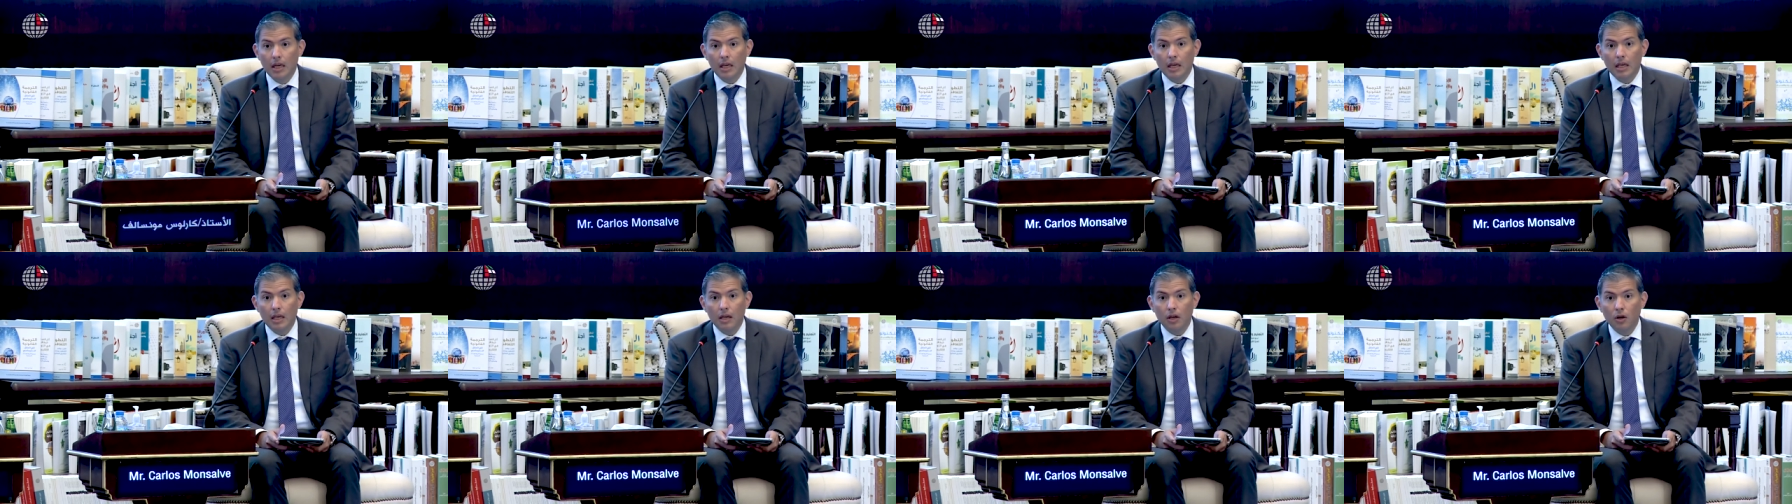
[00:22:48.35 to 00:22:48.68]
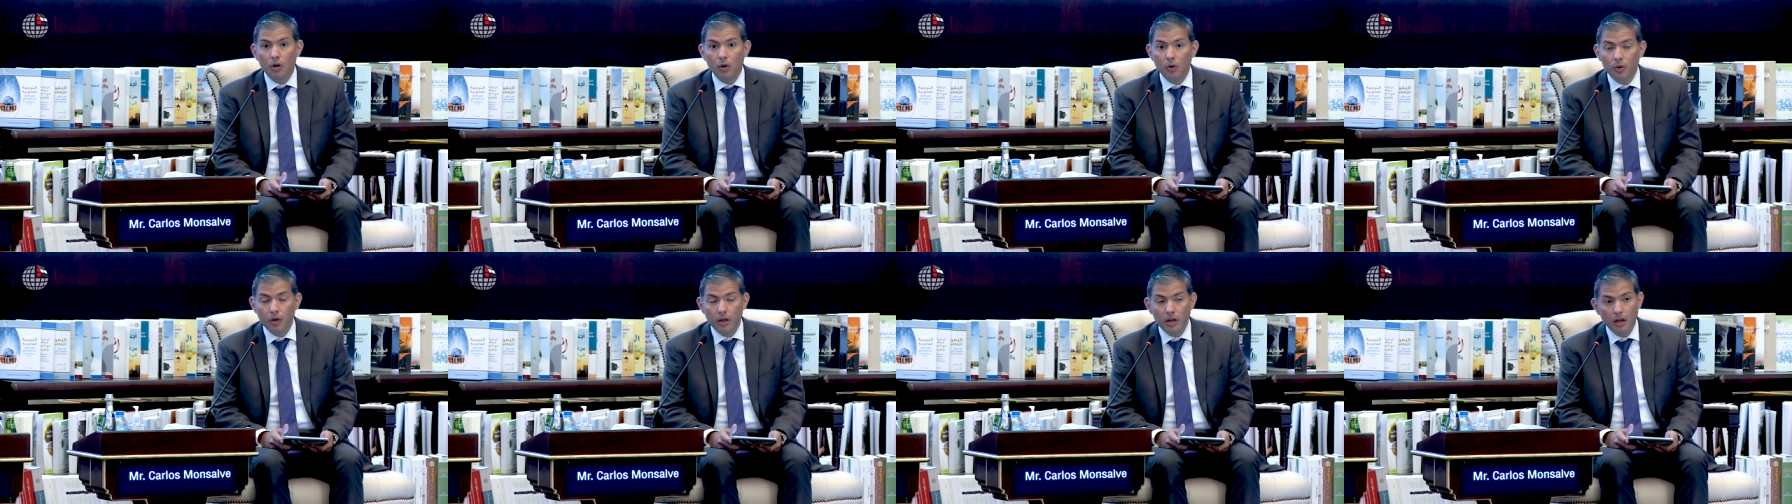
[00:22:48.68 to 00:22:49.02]

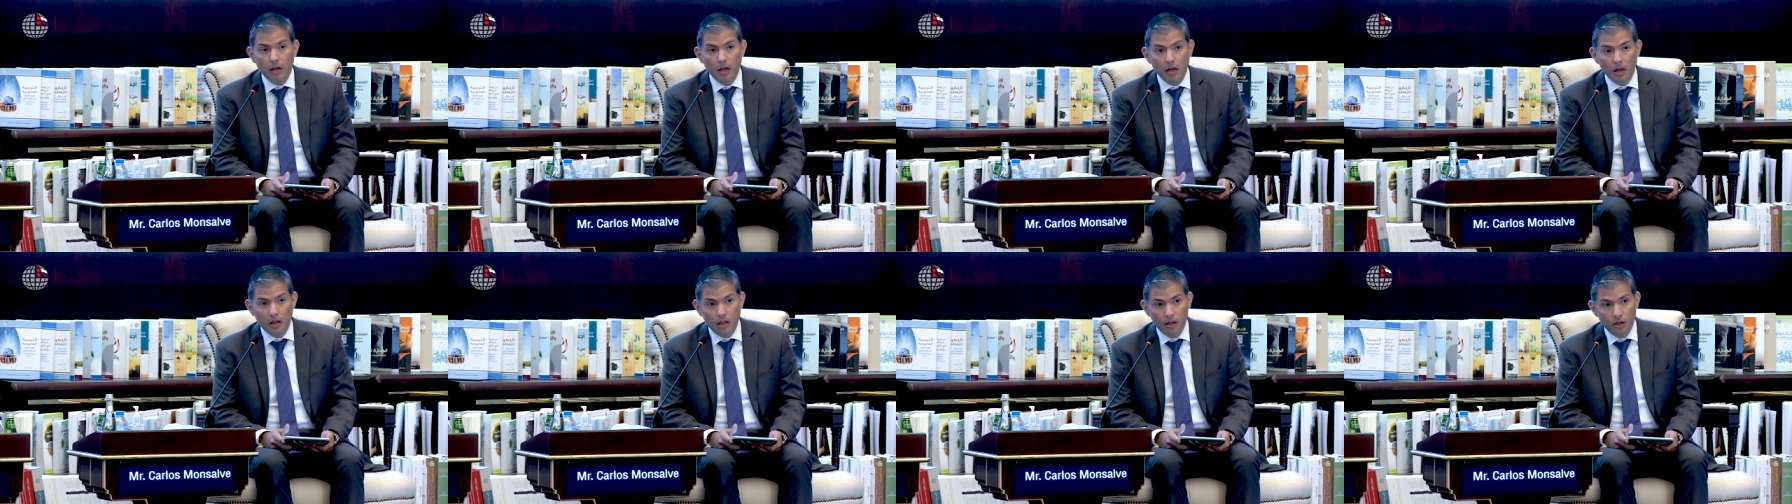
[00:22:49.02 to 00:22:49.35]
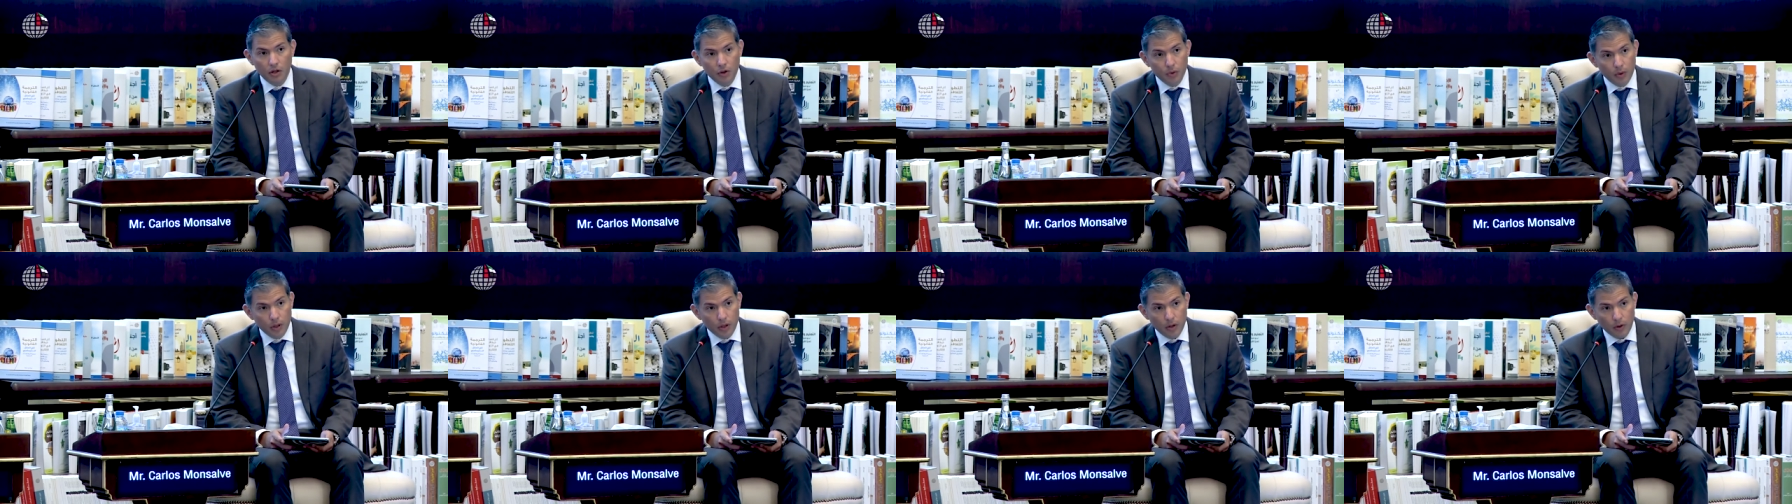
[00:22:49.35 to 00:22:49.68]
including
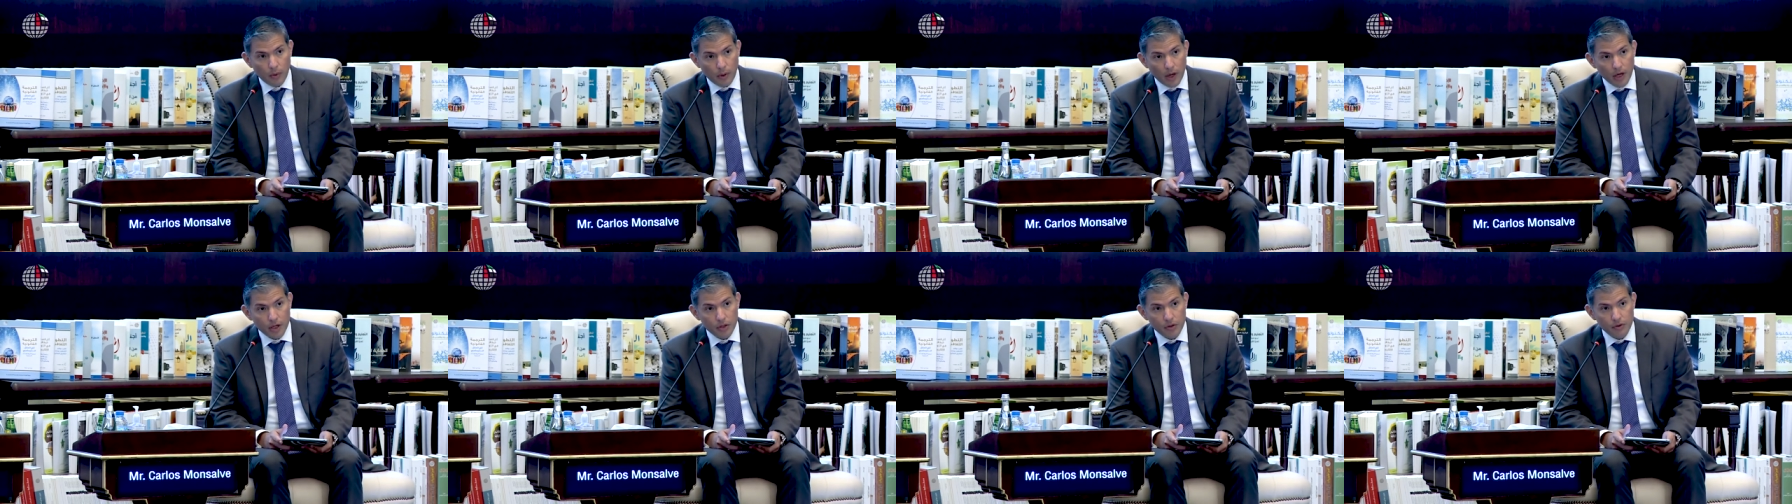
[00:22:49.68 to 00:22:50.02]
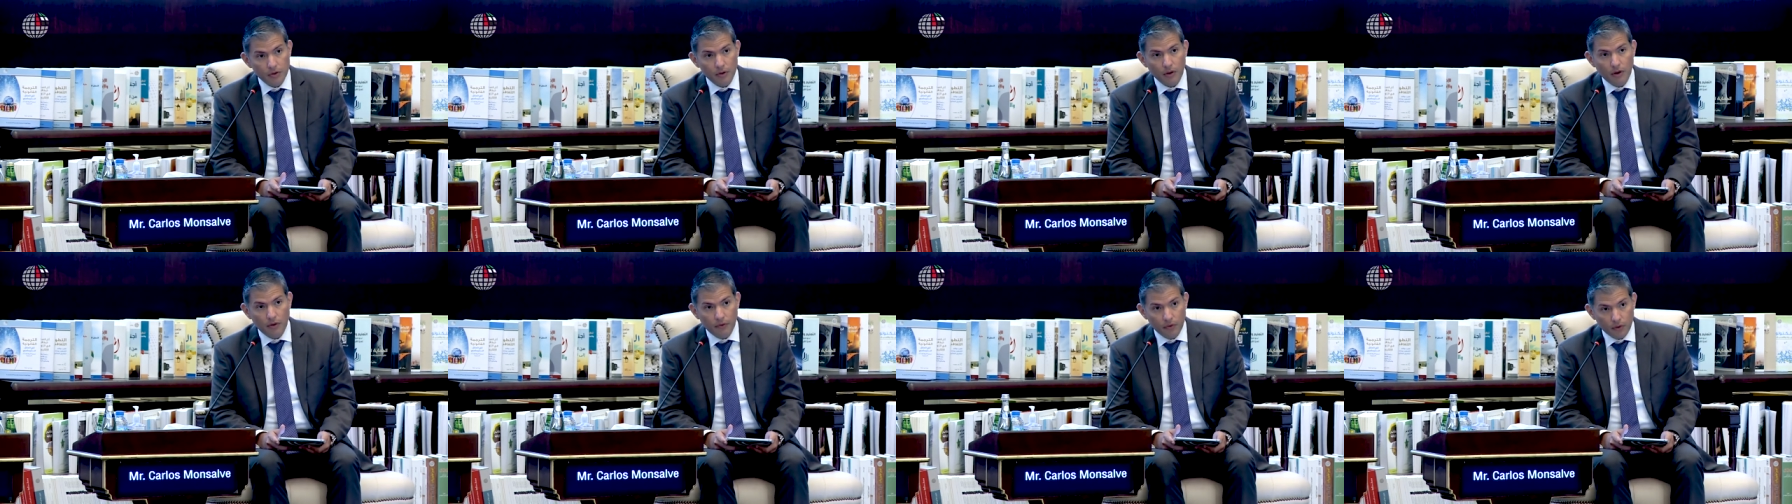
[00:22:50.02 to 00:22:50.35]
new
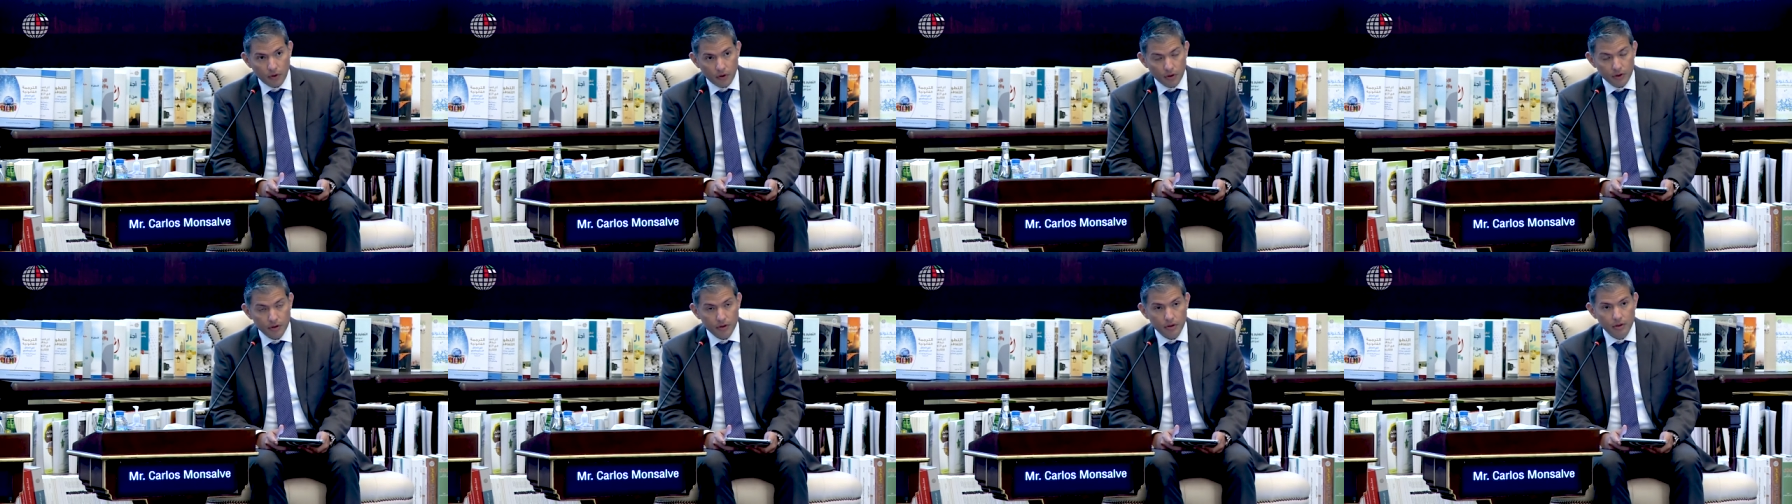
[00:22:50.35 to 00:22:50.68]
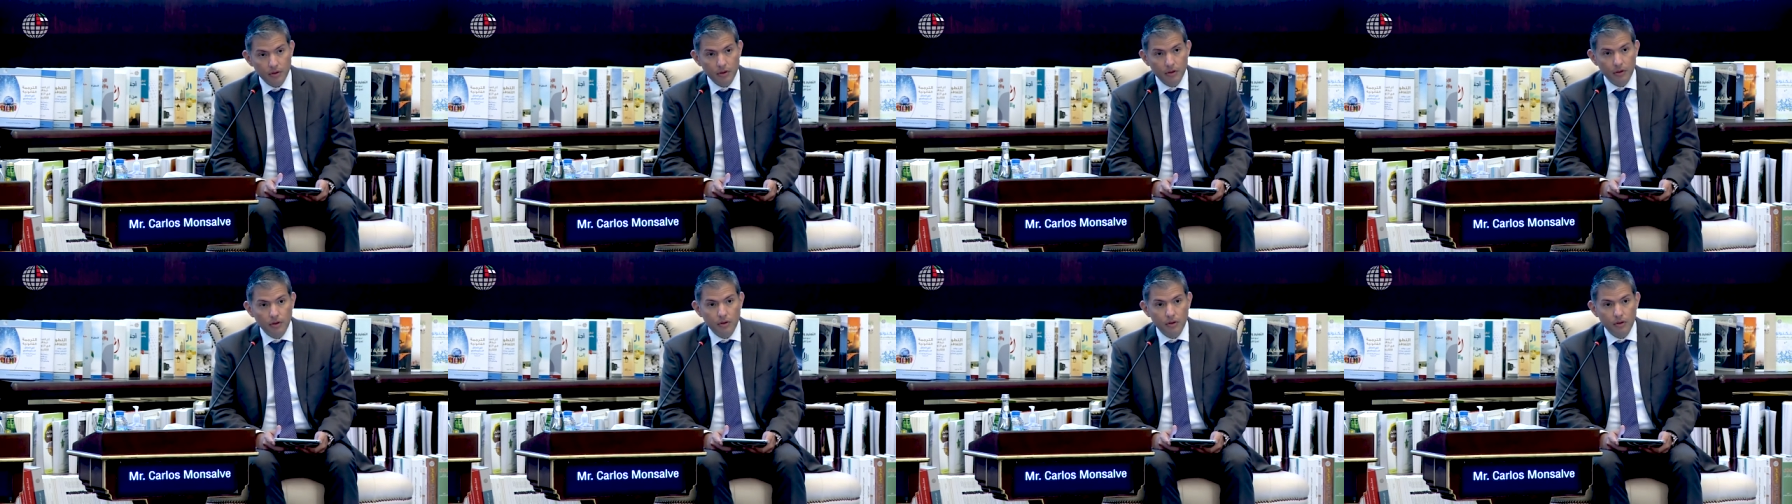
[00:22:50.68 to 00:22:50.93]
innovations, of course,